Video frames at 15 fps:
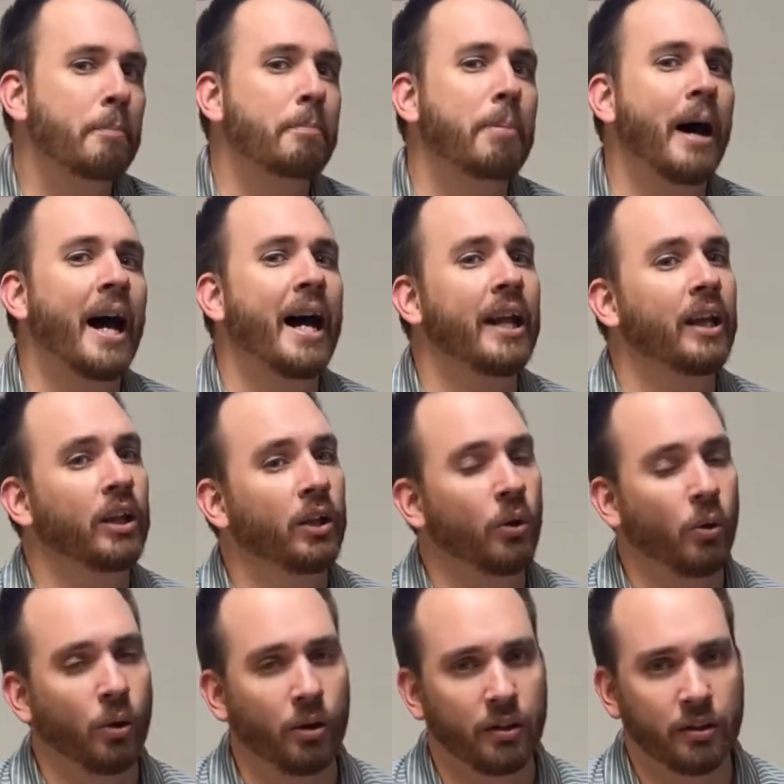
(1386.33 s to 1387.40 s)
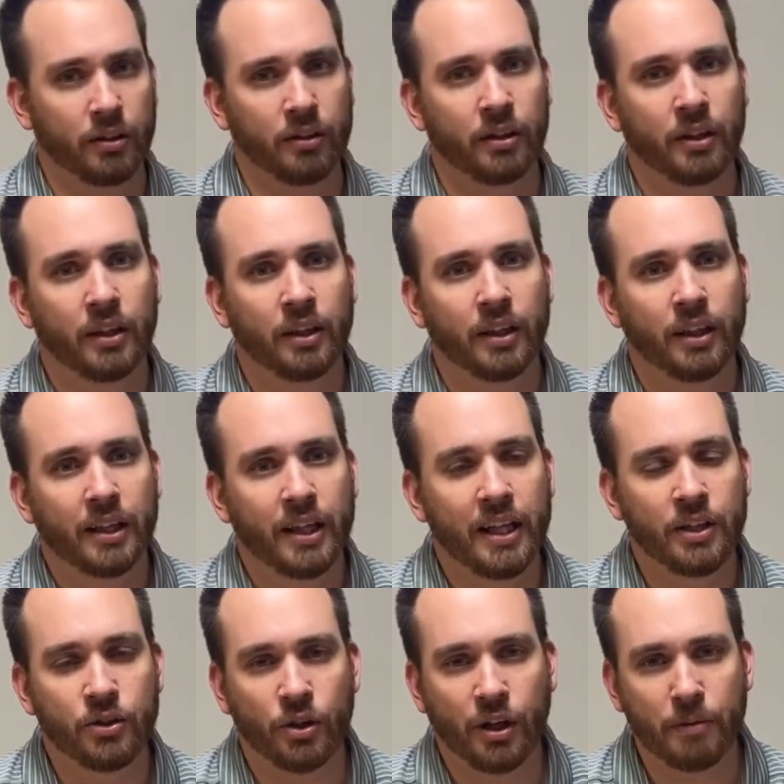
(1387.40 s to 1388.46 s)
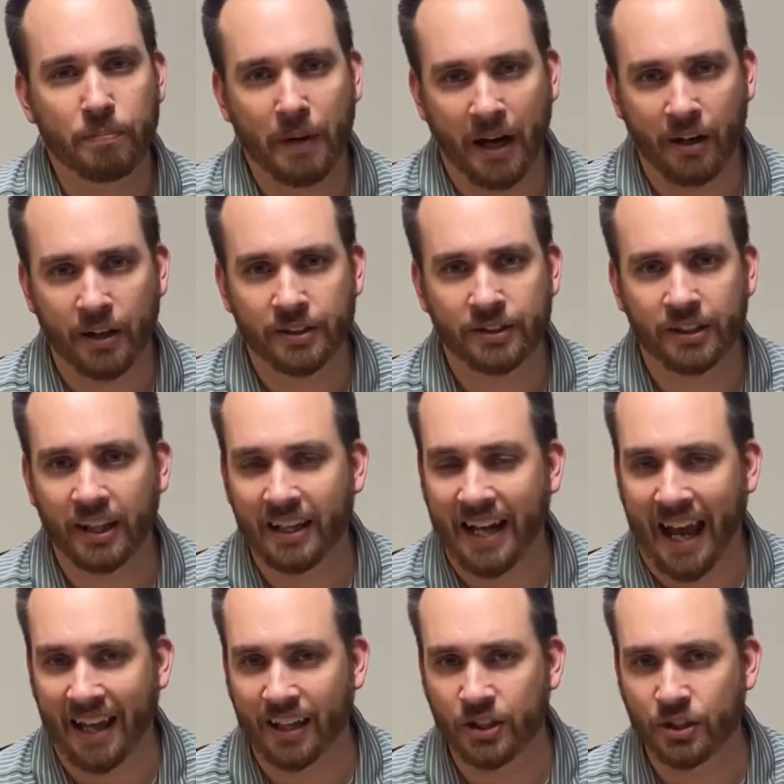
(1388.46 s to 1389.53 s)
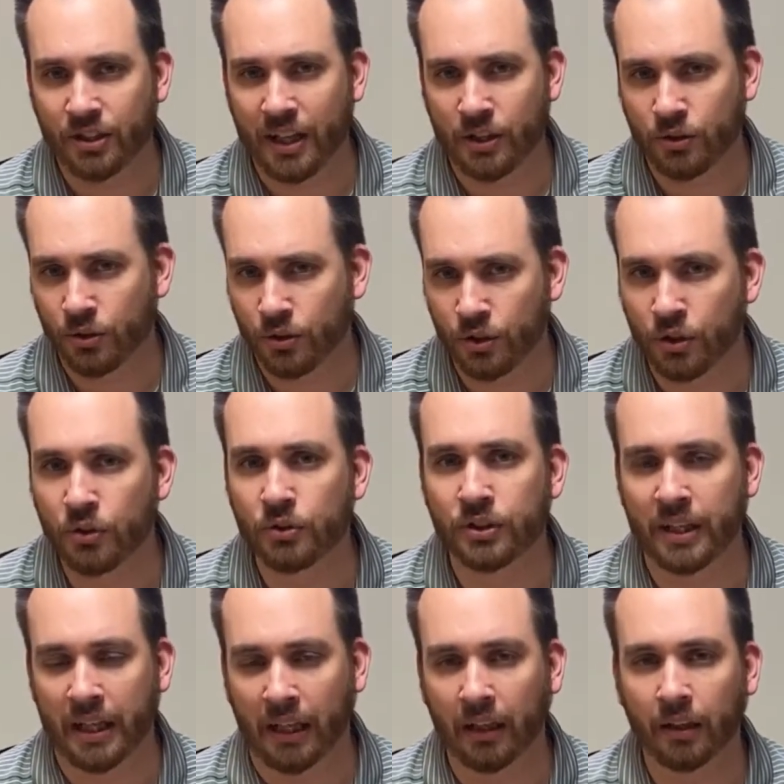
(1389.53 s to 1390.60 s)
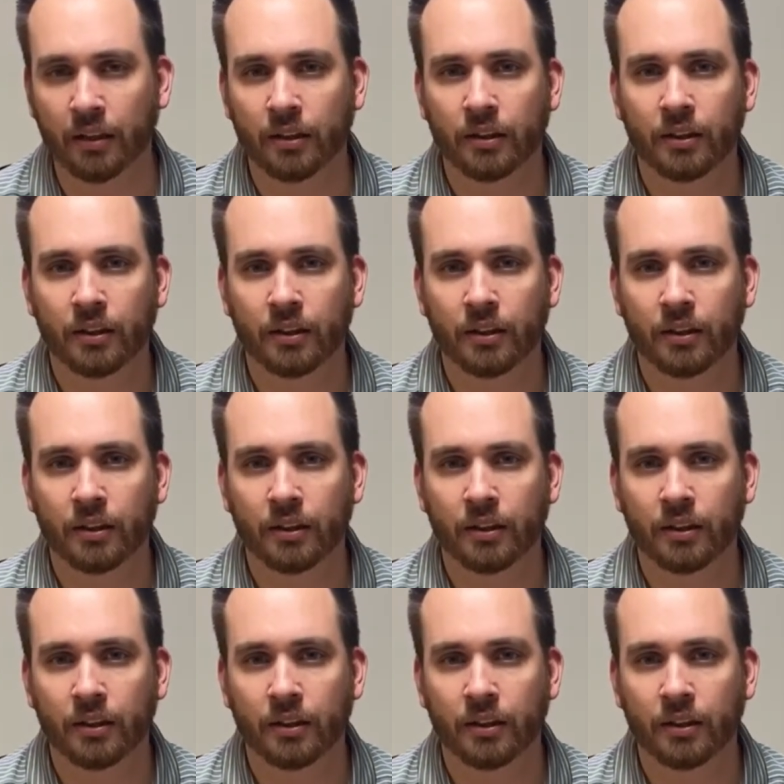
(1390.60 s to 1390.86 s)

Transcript: But, Lord, in your comparison analogy that you're using,